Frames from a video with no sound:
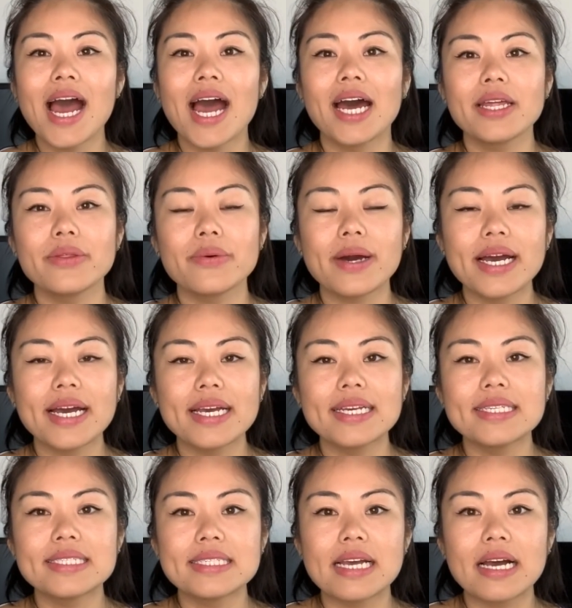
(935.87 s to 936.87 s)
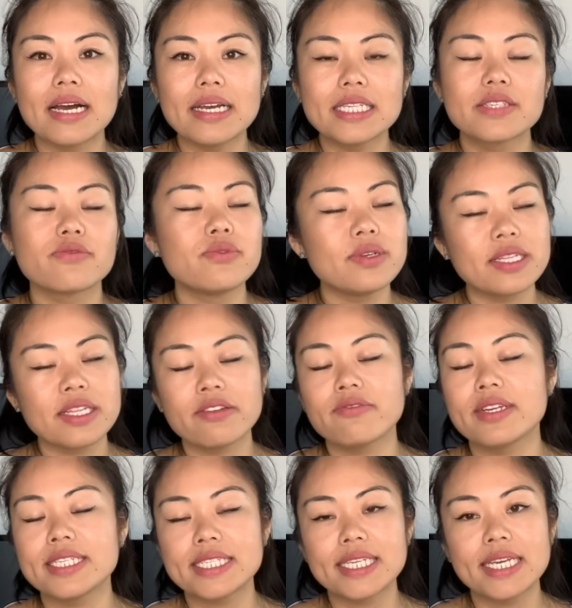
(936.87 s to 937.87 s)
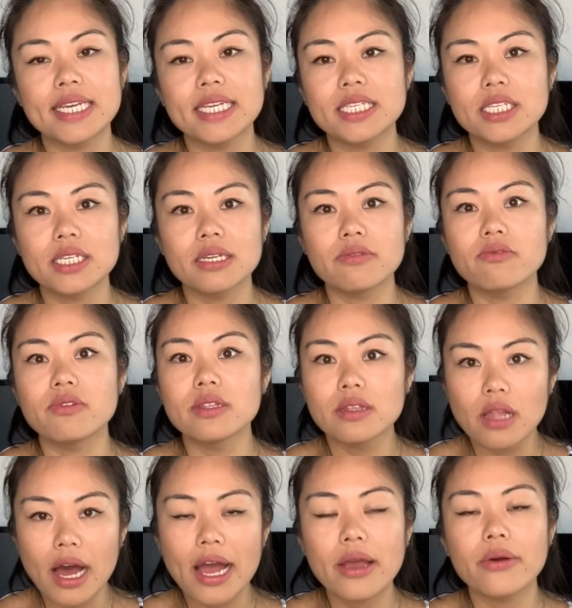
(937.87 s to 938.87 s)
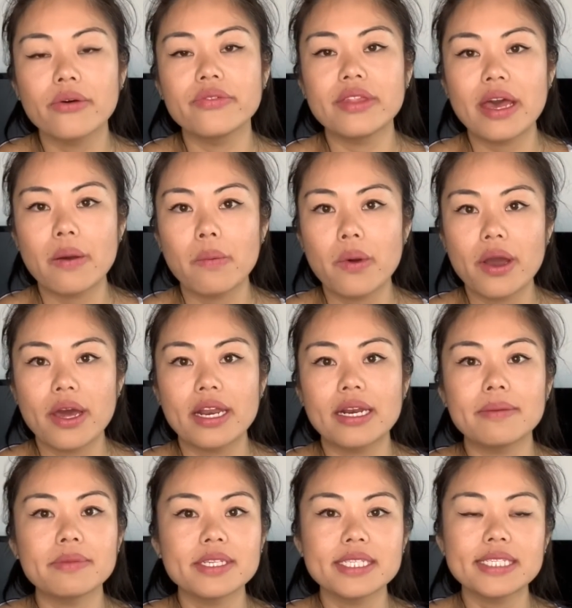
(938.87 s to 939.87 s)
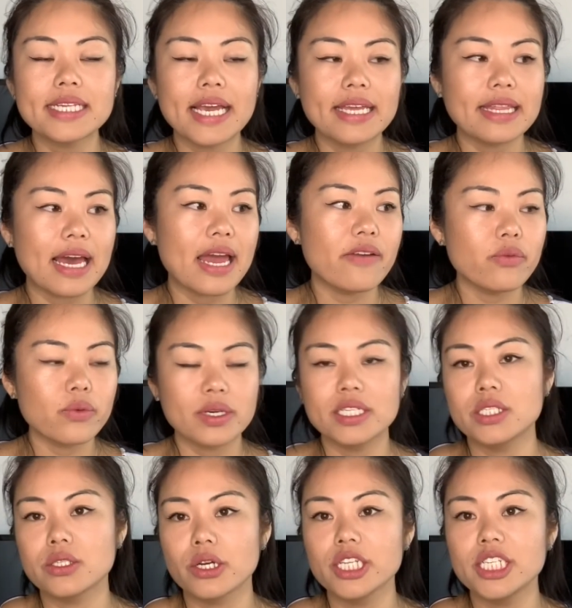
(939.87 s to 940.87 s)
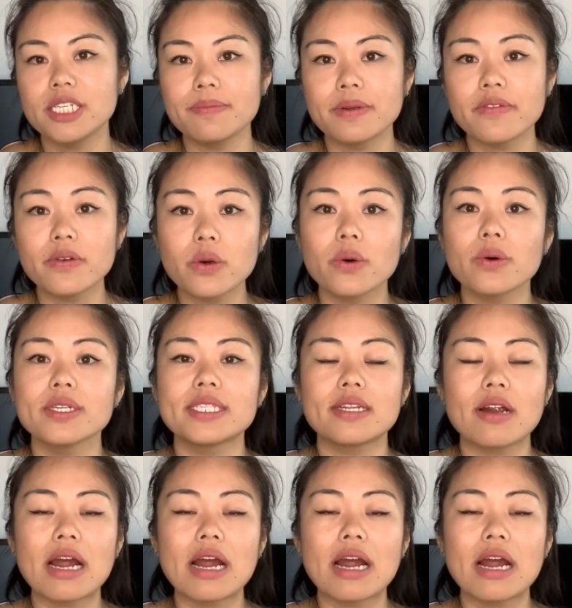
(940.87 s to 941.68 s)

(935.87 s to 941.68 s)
Otherwise, it's really risky to rely on their word. And I'm not saying that everyone is dodgy, but of course